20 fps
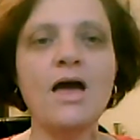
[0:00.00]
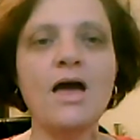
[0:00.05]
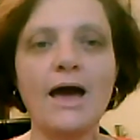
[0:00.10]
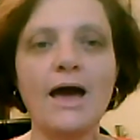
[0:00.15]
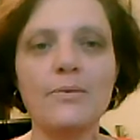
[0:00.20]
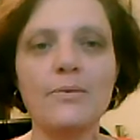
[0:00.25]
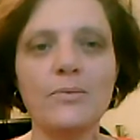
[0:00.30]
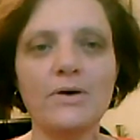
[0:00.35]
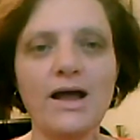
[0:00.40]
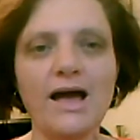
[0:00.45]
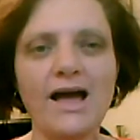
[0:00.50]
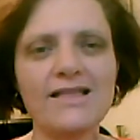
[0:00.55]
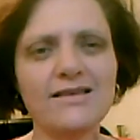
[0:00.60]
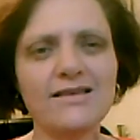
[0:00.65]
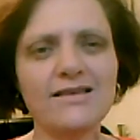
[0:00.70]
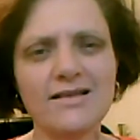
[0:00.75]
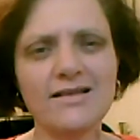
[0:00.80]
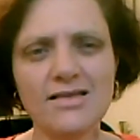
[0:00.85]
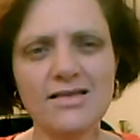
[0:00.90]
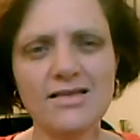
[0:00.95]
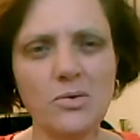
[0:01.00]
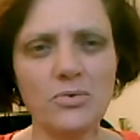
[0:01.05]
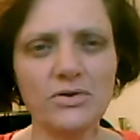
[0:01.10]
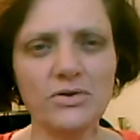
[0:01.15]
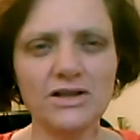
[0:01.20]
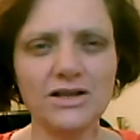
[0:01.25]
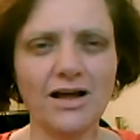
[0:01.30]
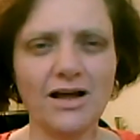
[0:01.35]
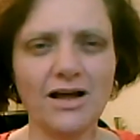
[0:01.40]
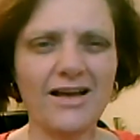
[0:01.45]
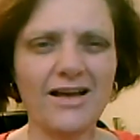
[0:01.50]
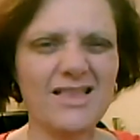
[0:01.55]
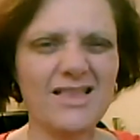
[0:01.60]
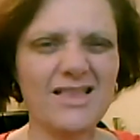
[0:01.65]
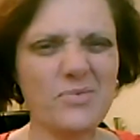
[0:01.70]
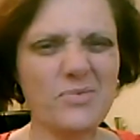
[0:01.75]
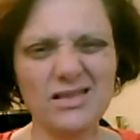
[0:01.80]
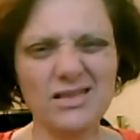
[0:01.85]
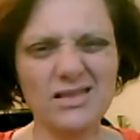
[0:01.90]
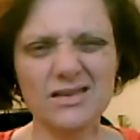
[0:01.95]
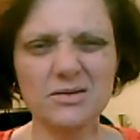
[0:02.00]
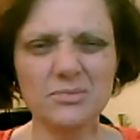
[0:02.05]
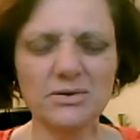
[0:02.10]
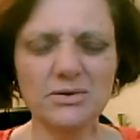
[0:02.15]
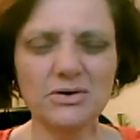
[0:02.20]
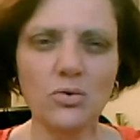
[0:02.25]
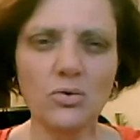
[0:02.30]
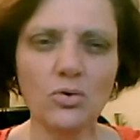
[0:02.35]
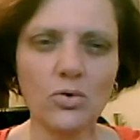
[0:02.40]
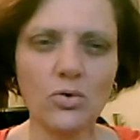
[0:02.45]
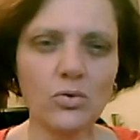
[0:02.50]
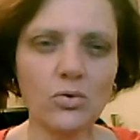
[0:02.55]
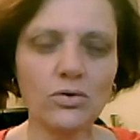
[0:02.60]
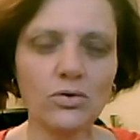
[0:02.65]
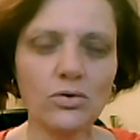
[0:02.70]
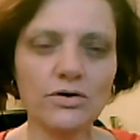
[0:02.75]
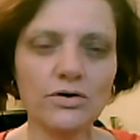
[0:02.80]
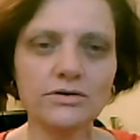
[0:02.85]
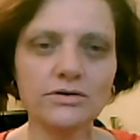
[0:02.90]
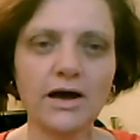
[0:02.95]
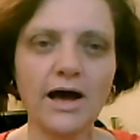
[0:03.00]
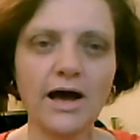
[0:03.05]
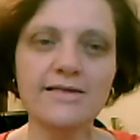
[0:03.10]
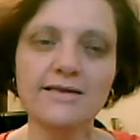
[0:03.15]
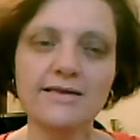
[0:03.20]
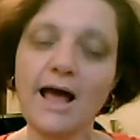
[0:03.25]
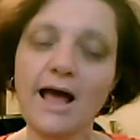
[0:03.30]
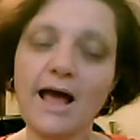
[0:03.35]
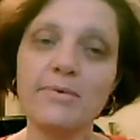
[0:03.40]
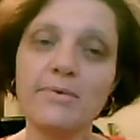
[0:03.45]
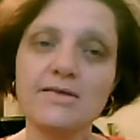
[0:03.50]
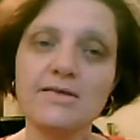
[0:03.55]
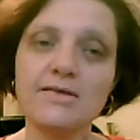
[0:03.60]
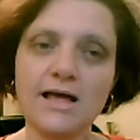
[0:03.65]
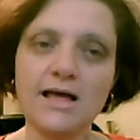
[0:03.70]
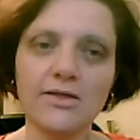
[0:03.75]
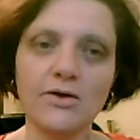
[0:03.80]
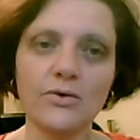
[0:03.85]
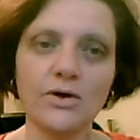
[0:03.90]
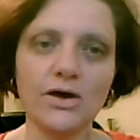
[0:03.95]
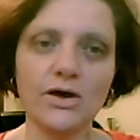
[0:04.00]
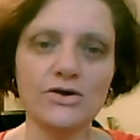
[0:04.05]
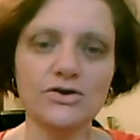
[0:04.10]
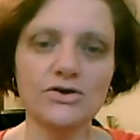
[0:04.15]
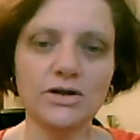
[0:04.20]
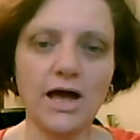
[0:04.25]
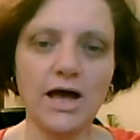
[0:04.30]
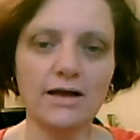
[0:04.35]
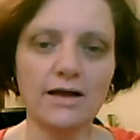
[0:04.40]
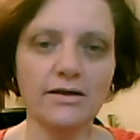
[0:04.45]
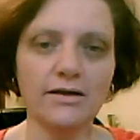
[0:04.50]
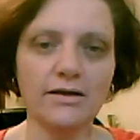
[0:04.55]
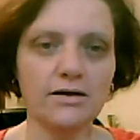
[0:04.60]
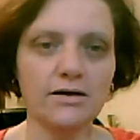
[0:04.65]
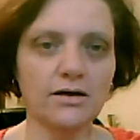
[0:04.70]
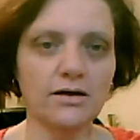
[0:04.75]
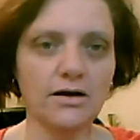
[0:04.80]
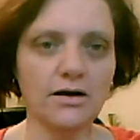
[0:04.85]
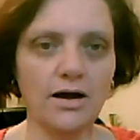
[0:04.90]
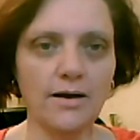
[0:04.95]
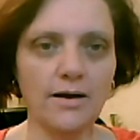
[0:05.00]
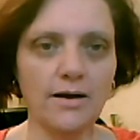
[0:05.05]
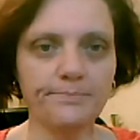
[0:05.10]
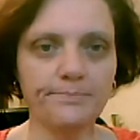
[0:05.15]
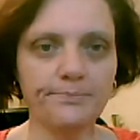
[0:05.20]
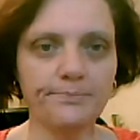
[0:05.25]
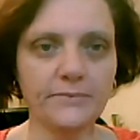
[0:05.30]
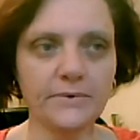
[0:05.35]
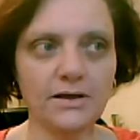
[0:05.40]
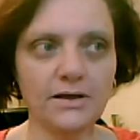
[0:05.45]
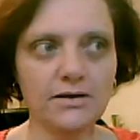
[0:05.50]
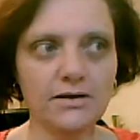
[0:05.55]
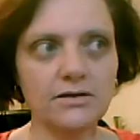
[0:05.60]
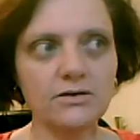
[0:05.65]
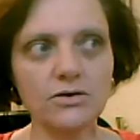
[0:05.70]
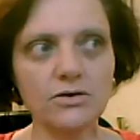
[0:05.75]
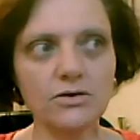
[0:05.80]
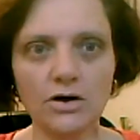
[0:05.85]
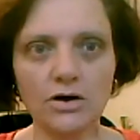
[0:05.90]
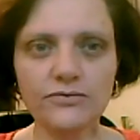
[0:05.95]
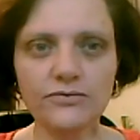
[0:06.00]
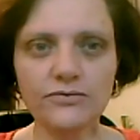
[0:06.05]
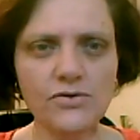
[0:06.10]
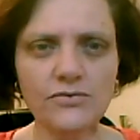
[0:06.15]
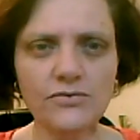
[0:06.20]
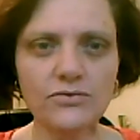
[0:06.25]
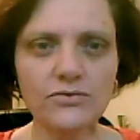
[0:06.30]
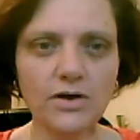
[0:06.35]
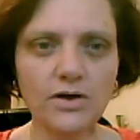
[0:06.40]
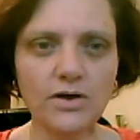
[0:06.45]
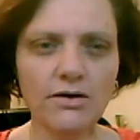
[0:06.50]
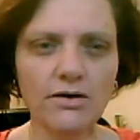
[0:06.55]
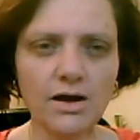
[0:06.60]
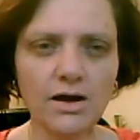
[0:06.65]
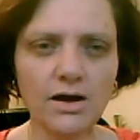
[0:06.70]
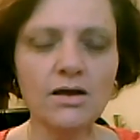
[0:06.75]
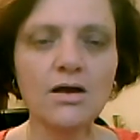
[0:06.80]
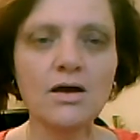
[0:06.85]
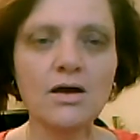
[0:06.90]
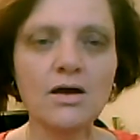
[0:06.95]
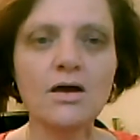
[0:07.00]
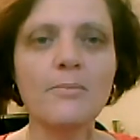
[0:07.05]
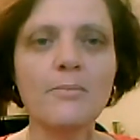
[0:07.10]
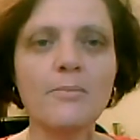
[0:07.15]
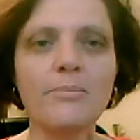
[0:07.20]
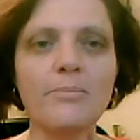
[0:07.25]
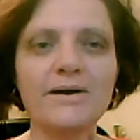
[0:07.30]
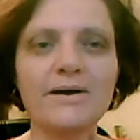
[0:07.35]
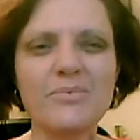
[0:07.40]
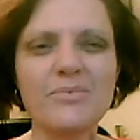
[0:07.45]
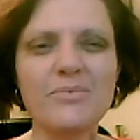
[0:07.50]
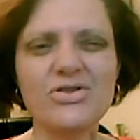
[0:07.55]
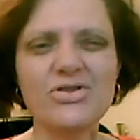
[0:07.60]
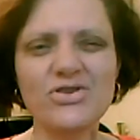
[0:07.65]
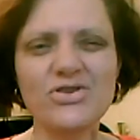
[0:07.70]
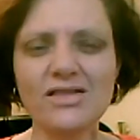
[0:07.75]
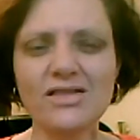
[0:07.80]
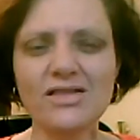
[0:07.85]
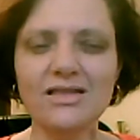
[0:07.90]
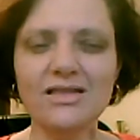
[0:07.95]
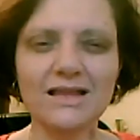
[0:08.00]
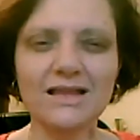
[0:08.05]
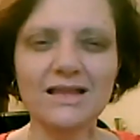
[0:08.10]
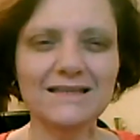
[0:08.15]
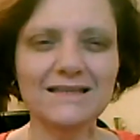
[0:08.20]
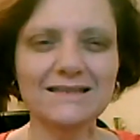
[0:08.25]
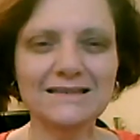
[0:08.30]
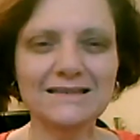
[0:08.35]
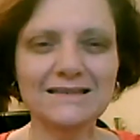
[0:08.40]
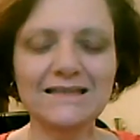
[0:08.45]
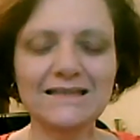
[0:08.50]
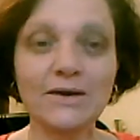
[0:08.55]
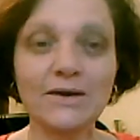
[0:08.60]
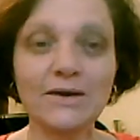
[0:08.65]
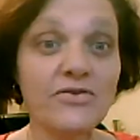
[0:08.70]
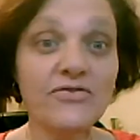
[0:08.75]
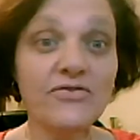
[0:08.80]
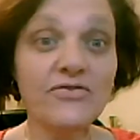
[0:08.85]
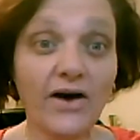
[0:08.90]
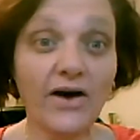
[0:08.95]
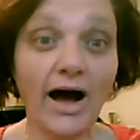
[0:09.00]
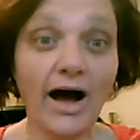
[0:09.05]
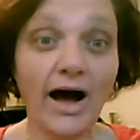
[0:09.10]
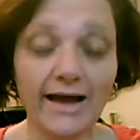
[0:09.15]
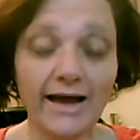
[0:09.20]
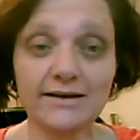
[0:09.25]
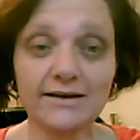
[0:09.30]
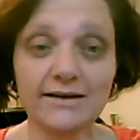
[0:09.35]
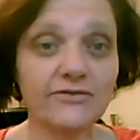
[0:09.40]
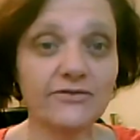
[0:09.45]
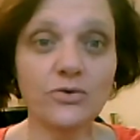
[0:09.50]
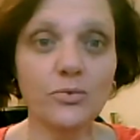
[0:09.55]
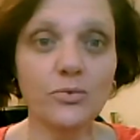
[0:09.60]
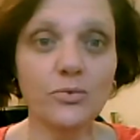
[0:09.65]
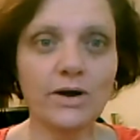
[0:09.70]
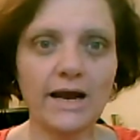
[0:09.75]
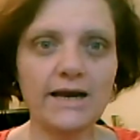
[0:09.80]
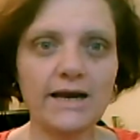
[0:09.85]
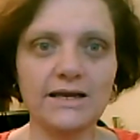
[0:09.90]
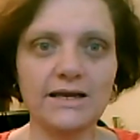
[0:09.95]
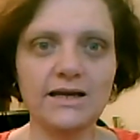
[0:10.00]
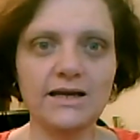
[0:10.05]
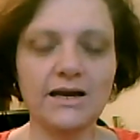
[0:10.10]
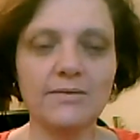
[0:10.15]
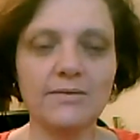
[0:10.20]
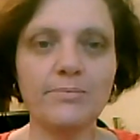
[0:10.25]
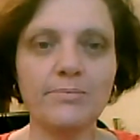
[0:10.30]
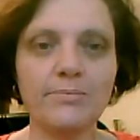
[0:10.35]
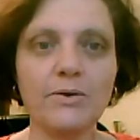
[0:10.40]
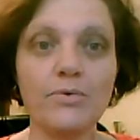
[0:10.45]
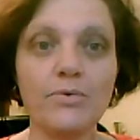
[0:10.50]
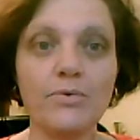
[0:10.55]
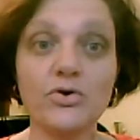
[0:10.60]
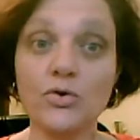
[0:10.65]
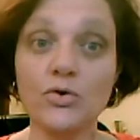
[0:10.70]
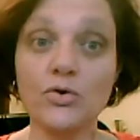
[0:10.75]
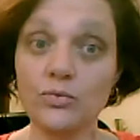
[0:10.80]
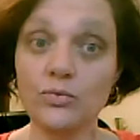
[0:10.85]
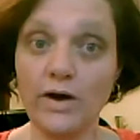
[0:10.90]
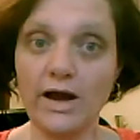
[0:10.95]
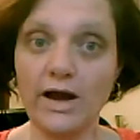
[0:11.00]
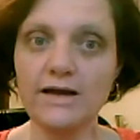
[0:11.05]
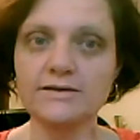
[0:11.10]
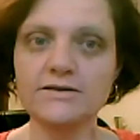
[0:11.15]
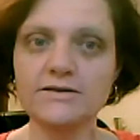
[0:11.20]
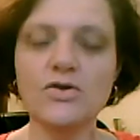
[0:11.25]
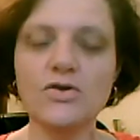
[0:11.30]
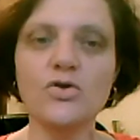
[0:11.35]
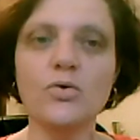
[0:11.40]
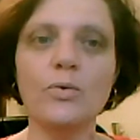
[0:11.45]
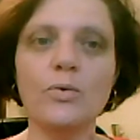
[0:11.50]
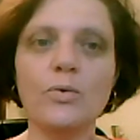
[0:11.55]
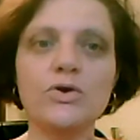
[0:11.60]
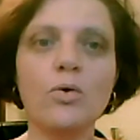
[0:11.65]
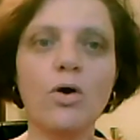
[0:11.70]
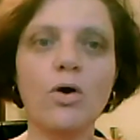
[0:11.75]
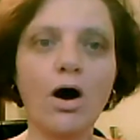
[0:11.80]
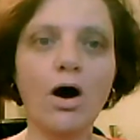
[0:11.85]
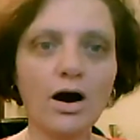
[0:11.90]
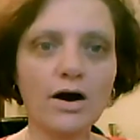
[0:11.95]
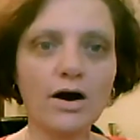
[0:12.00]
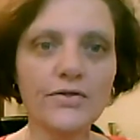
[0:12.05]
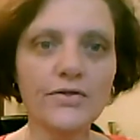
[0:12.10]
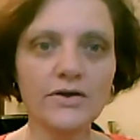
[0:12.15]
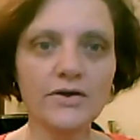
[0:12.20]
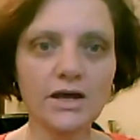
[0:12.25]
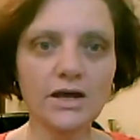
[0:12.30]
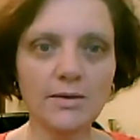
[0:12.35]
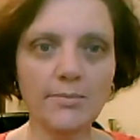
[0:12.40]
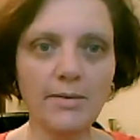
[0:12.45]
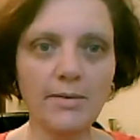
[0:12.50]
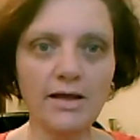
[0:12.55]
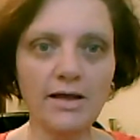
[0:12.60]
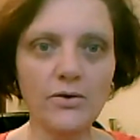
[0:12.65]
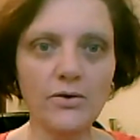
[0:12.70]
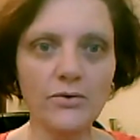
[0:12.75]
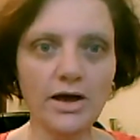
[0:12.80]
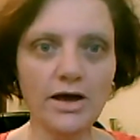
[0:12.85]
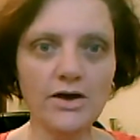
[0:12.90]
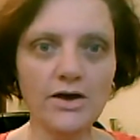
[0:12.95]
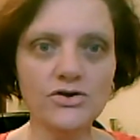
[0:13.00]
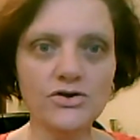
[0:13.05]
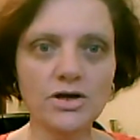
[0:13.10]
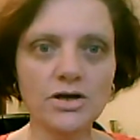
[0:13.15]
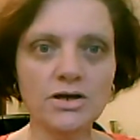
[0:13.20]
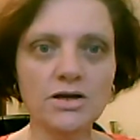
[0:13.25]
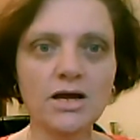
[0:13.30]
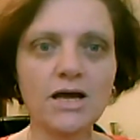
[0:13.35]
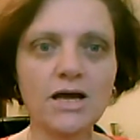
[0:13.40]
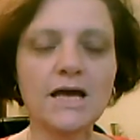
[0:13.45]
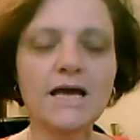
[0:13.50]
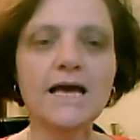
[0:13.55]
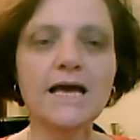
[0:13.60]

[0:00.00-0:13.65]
And when I had to consult with clients, it was a little bit awkward. Now, as it happens, that location had like a little conference area, but it was fine for what I needed, but it wasn't great. So when you are thinking about location,